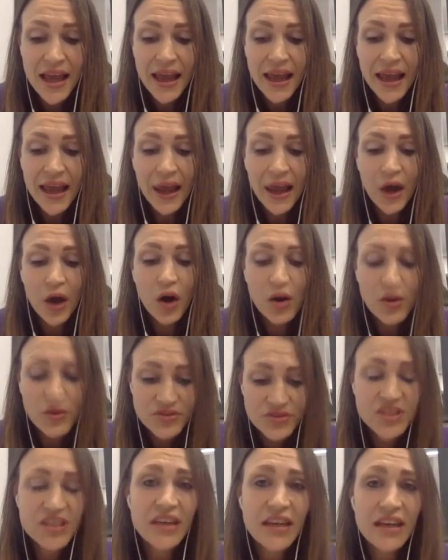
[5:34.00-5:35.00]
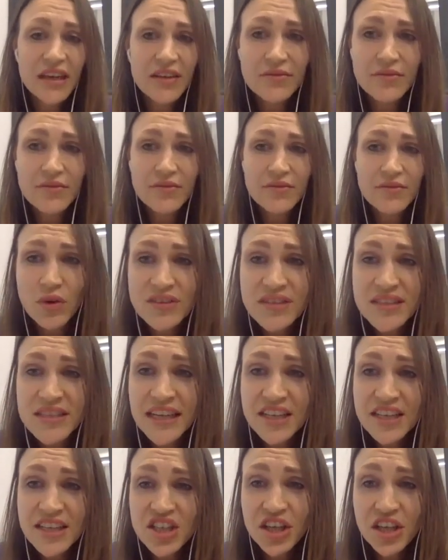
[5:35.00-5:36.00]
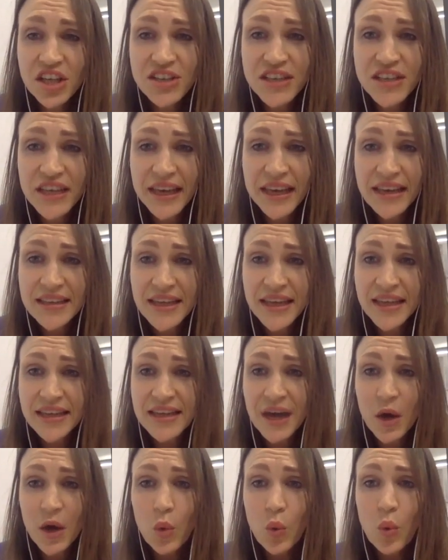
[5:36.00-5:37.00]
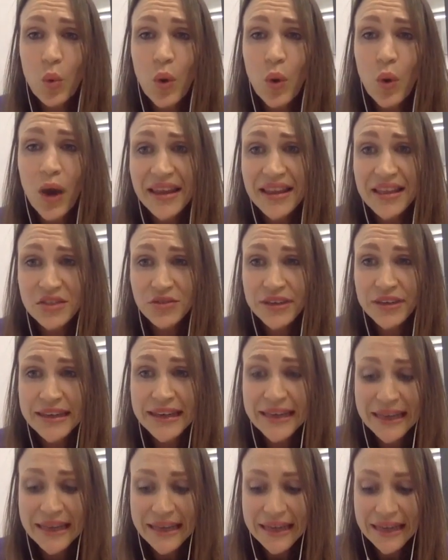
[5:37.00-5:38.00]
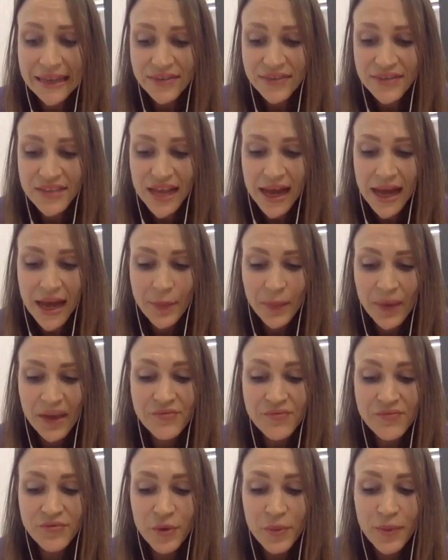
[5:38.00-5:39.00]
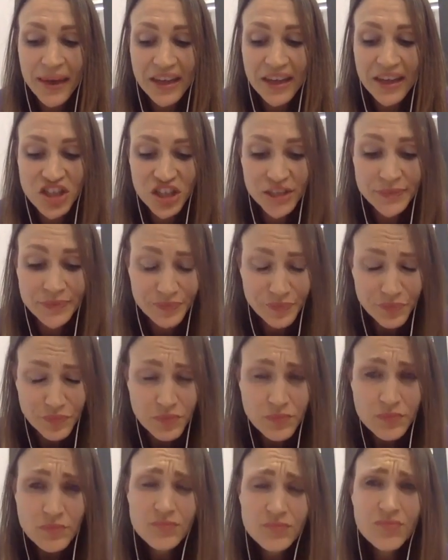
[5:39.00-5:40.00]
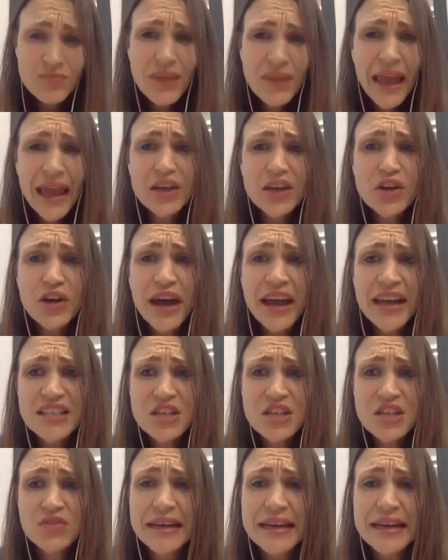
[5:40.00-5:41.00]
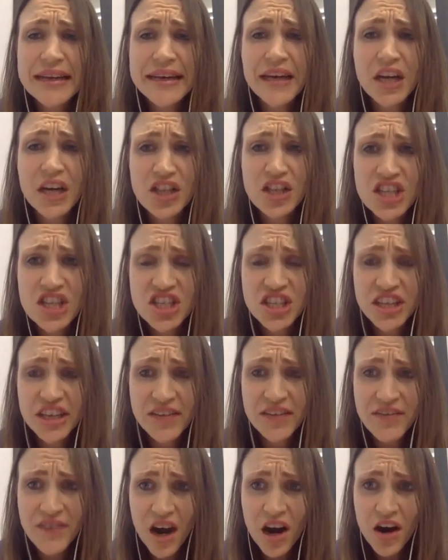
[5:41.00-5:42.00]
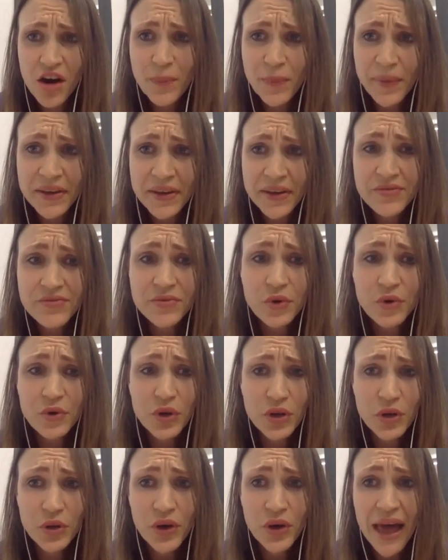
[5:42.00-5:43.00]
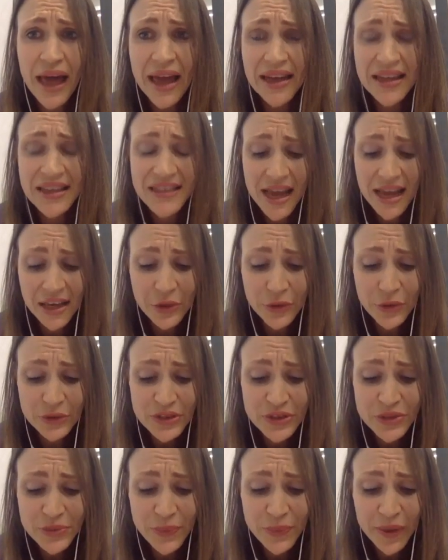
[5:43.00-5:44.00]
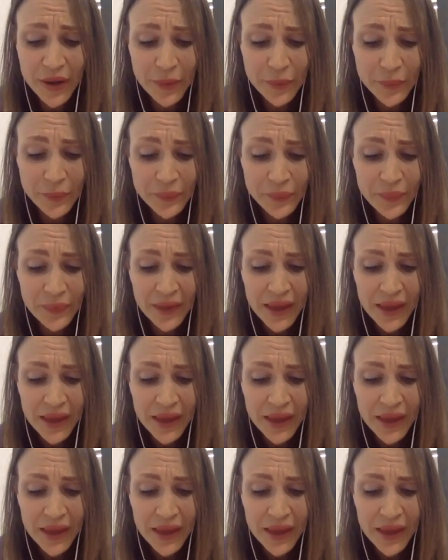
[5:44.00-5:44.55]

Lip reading: it often involves teaching you to eat in a way that relieves inflammation and creates a really nourishing environment for your eggs and your sperm.